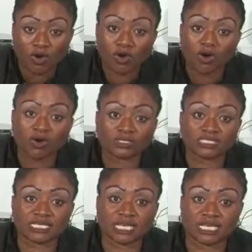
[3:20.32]
or
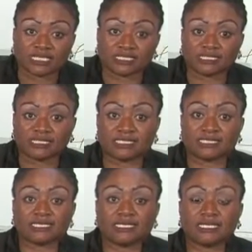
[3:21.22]

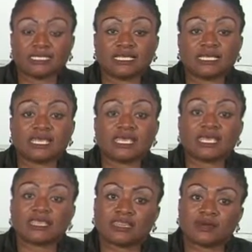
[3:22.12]
turns.
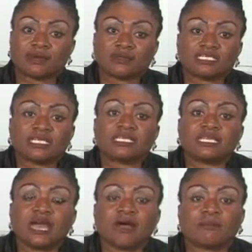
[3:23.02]
The
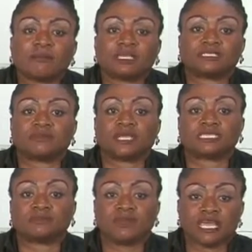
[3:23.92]
procedure must be
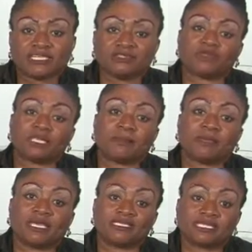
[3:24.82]
explained to the
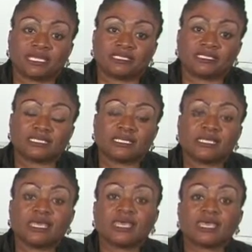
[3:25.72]
patient.
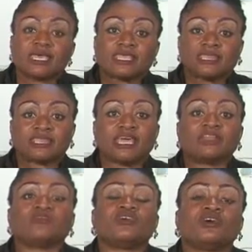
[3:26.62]

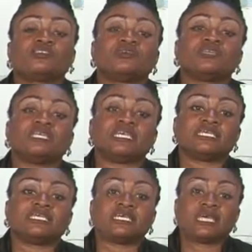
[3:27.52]
Then we also
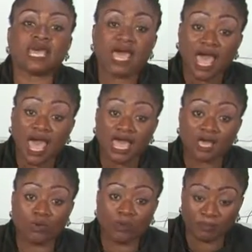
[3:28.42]
need our
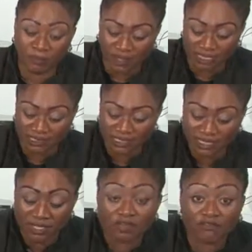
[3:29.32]
equipment
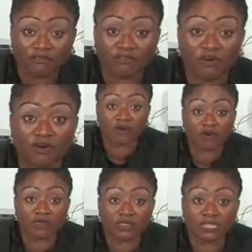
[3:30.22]
for
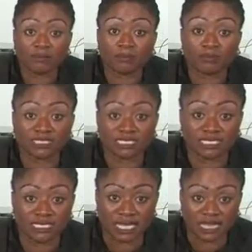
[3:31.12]
the
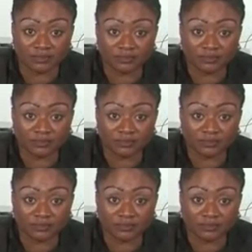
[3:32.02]
procedure.